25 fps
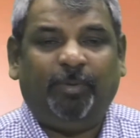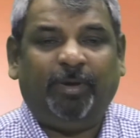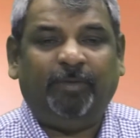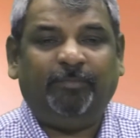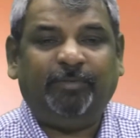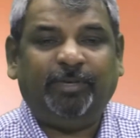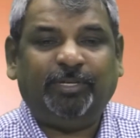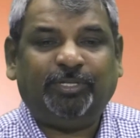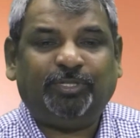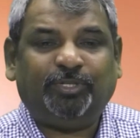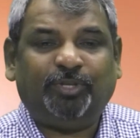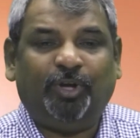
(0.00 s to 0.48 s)
when
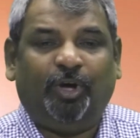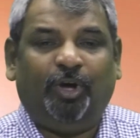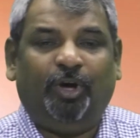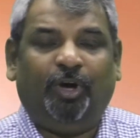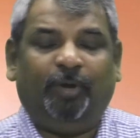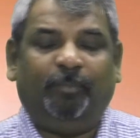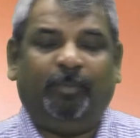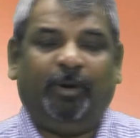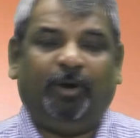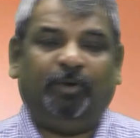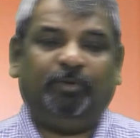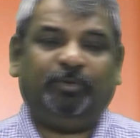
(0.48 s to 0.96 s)
we saw
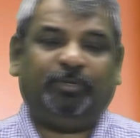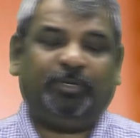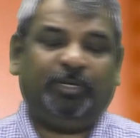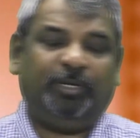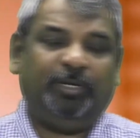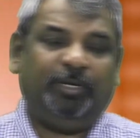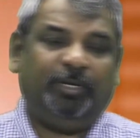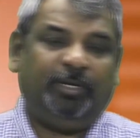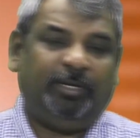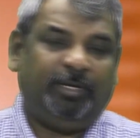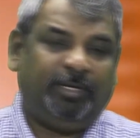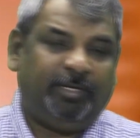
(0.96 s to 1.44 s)
about
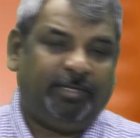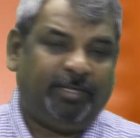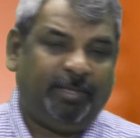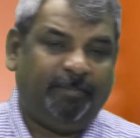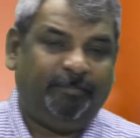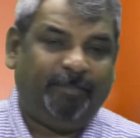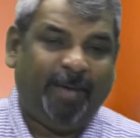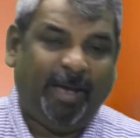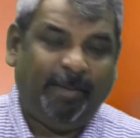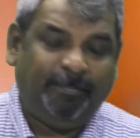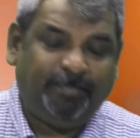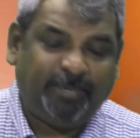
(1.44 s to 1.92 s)
the
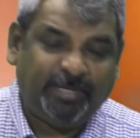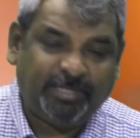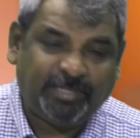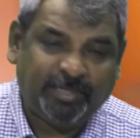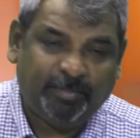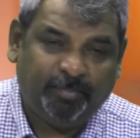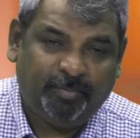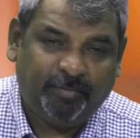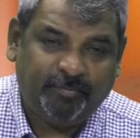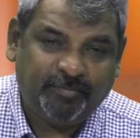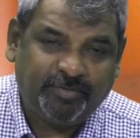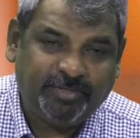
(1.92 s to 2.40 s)

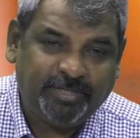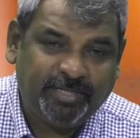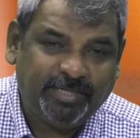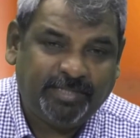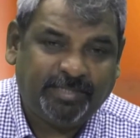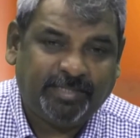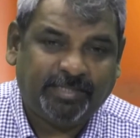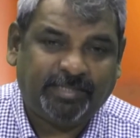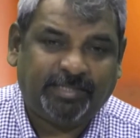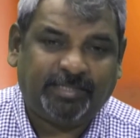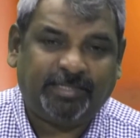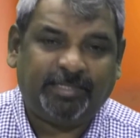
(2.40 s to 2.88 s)
baptism of
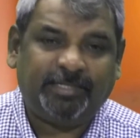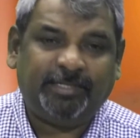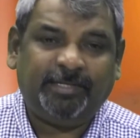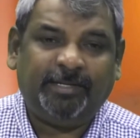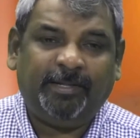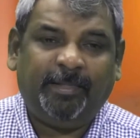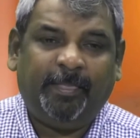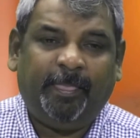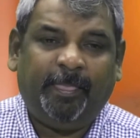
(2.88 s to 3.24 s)
Jesus,